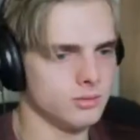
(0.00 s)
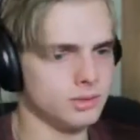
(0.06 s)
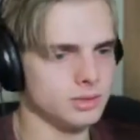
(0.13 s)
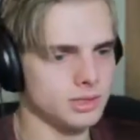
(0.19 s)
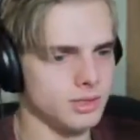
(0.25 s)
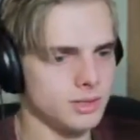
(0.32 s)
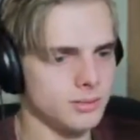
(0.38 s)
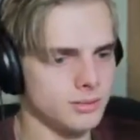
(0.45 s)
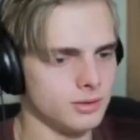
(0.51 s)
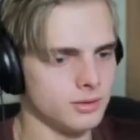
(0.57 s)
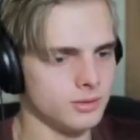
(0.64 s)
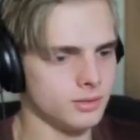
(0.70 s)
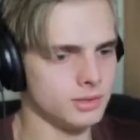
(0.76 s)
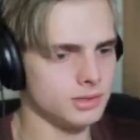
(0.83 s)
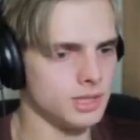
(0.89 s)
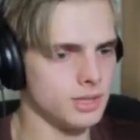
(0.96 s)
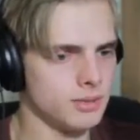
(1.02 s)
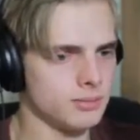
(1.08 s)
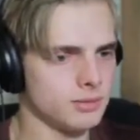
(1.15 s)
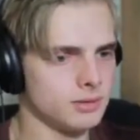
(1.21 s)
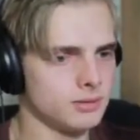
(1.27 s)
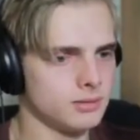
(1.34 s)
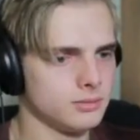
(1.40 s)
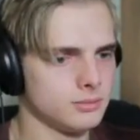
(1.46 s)
What's happening? What's
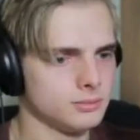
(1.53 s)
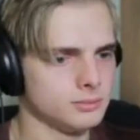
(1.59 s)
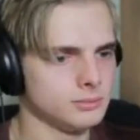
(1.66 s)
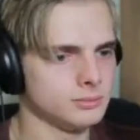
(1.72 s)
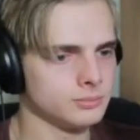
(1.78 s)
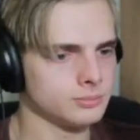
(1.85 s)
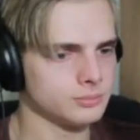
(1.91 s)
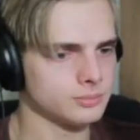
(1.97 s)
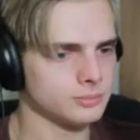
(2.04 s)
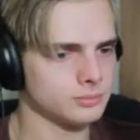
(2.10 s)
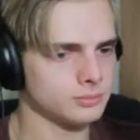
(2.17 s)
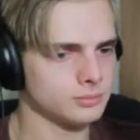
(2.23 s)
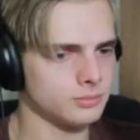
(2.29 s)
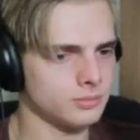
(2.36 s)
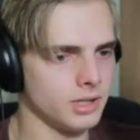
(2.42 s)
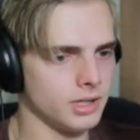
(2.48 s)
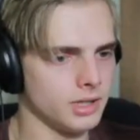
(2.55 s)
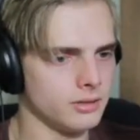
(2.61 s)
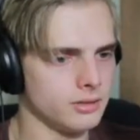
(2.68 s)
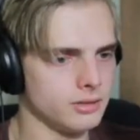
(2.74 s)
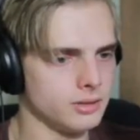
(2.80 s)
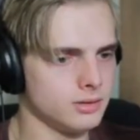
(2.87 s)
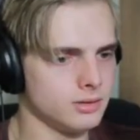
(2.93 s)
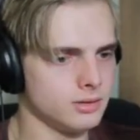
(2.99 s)
happening? I
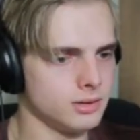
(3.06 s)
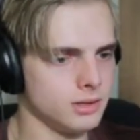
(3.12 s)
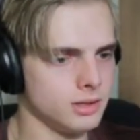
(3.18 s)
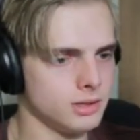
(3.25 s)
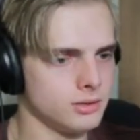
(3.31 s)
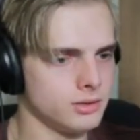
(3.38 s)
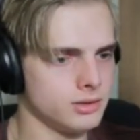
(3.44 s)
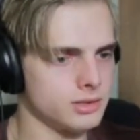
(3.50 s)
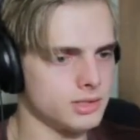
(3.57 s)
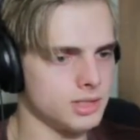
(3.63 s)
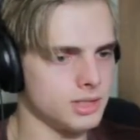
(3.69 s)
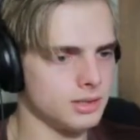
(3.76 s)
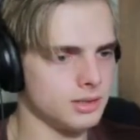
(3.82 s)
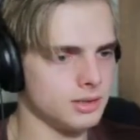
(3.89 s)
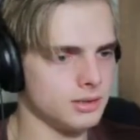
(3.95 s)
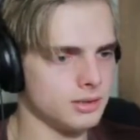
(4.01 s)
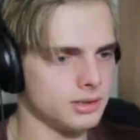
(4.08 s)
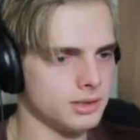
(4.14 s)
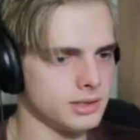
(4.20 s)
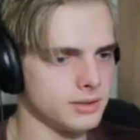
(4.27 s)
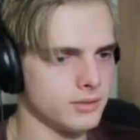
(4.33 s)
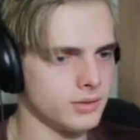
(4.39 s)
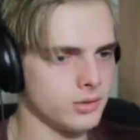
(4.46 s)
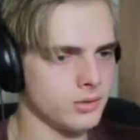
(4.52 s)
don't know. I don't understand anything
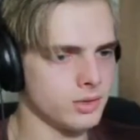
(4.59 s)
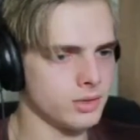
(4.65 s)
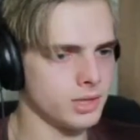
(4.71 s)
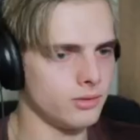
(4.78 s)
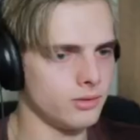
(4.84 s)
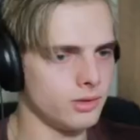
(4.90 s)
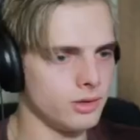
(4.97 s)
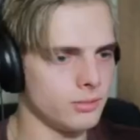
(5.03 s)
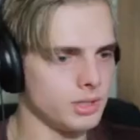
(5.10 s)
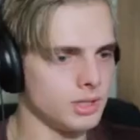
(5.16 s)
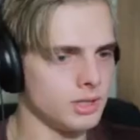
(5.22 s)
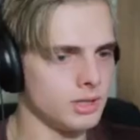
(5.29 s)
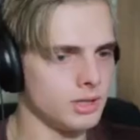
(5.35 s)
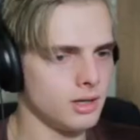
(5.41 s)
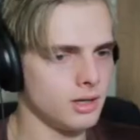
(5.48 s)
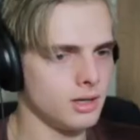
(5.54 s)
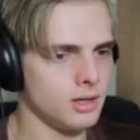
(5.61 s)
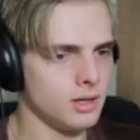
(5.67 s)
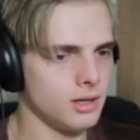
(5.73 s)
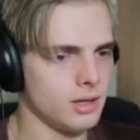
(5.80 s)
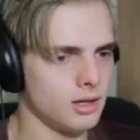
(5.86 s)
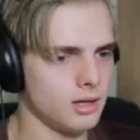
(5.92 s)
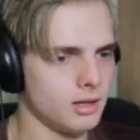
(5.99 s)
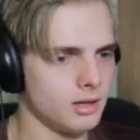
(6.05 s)
that's ever going on around me.
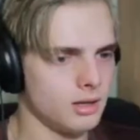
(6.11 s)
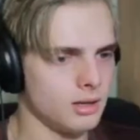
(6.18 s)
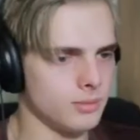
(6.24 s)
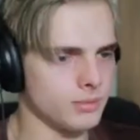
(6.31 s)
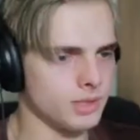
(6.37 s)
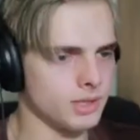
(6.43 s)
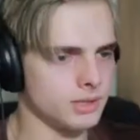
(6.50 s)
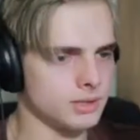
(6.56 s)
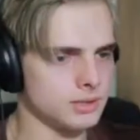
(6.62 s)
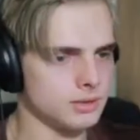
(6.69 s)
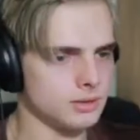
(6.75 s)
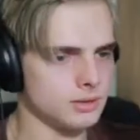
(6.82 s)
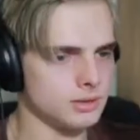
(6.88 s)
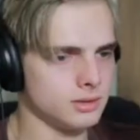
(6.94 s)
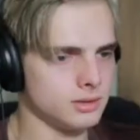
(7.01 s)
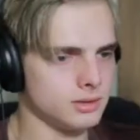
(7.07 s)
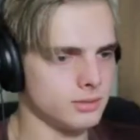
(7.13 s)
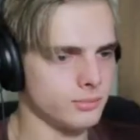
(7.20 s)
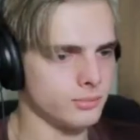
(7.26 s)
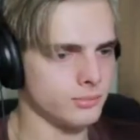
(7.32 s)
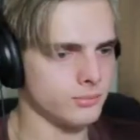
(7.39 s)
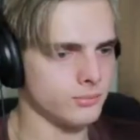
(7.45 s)
I'm constantly